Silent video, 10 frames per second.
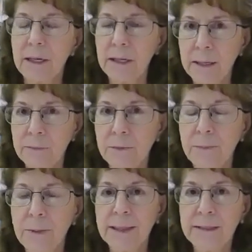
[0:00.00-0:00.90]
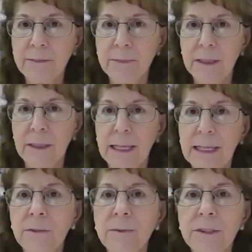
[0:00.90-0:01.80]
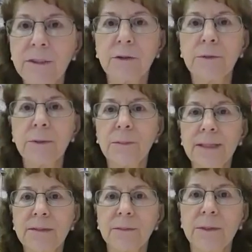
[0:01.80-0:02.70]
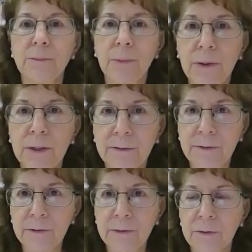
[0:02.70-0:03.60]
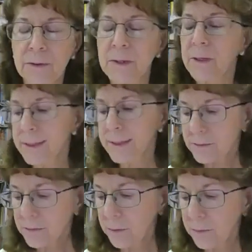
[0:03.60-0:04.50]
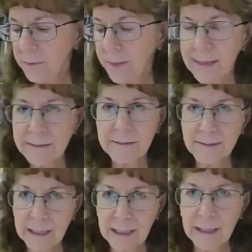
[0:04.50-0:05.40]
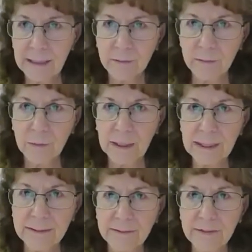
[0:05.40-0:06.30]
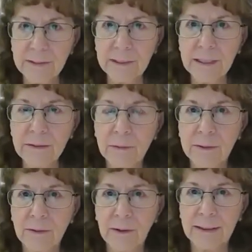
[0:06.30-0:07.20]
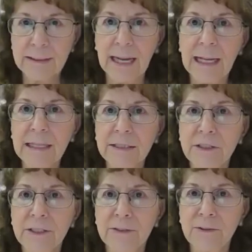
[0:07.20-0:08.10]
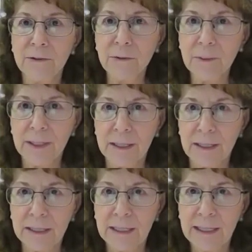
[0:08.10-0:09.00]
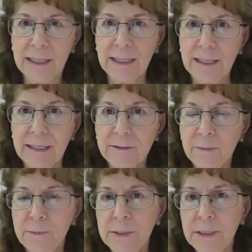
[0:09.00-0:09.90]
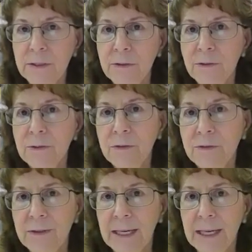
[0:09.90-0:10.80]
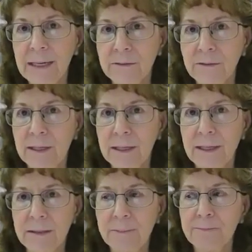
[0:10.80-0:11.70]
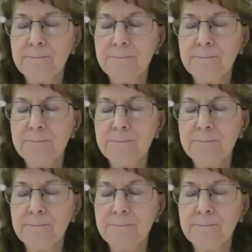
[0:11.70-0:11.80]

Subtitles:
a replacement language or replacement point of view. So that said, what I see technology doing is being used as a